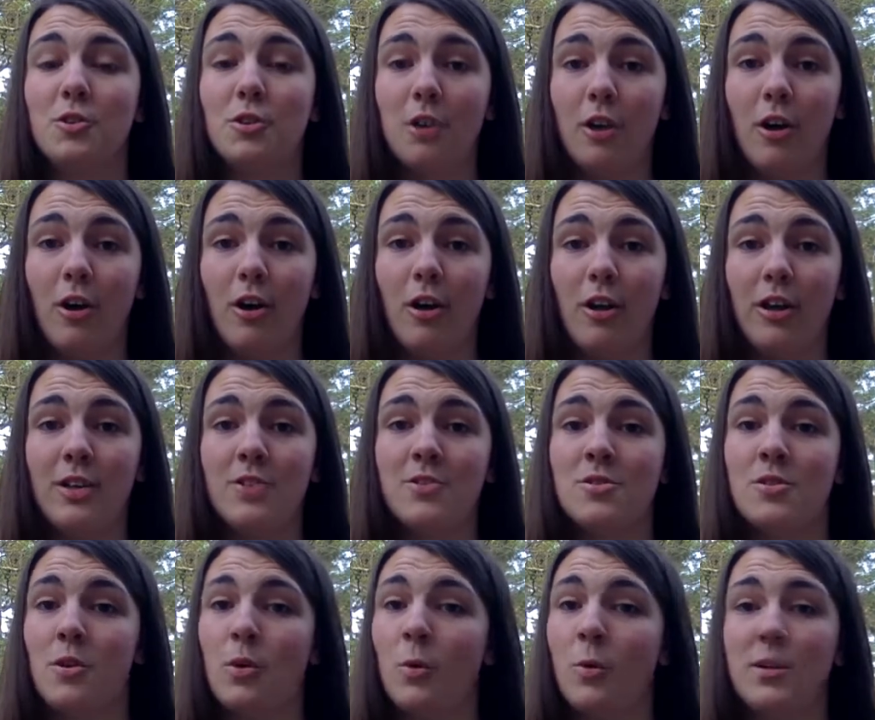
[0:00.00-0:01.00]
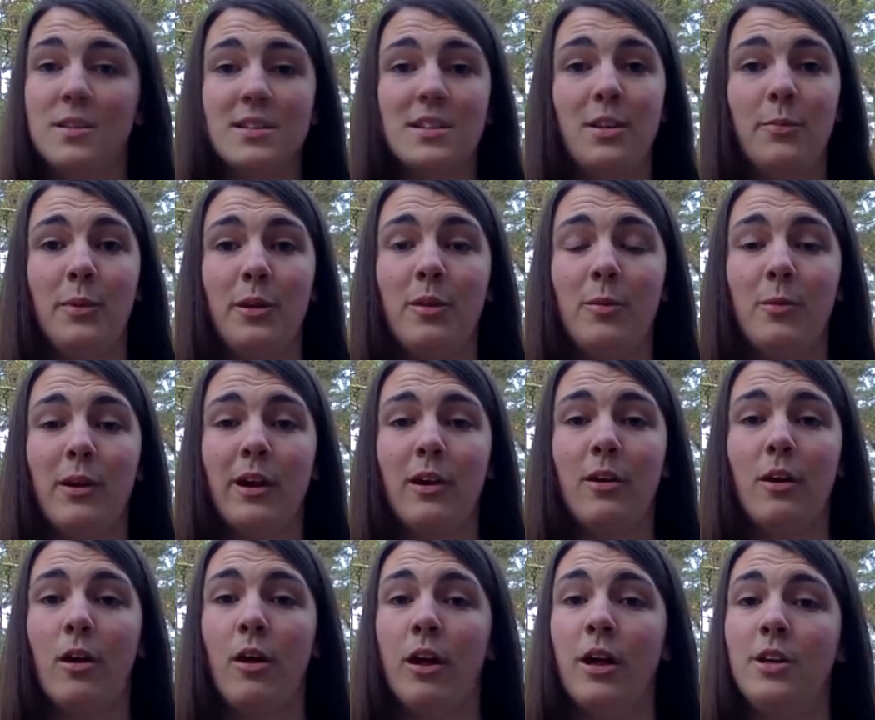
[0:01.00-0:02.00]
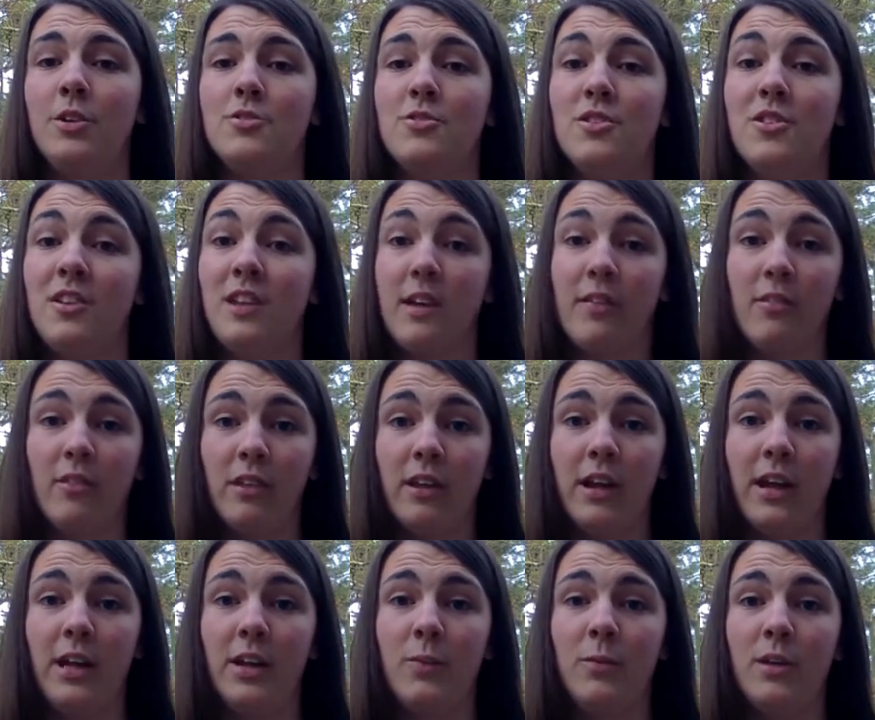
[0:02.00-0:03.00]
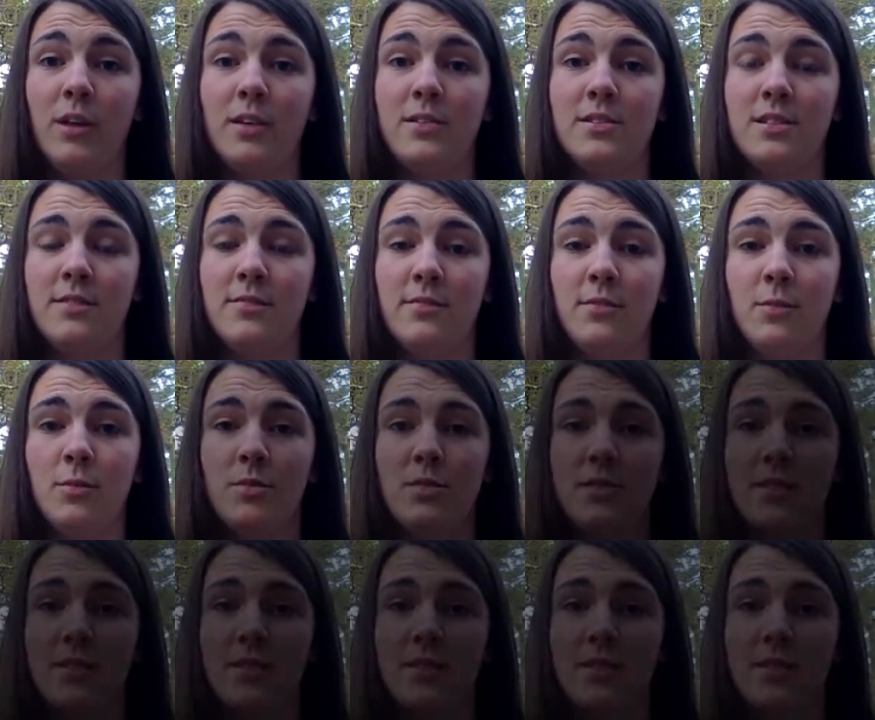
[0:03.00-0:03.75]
call is always going to be the right call, and you should never let anyone else influence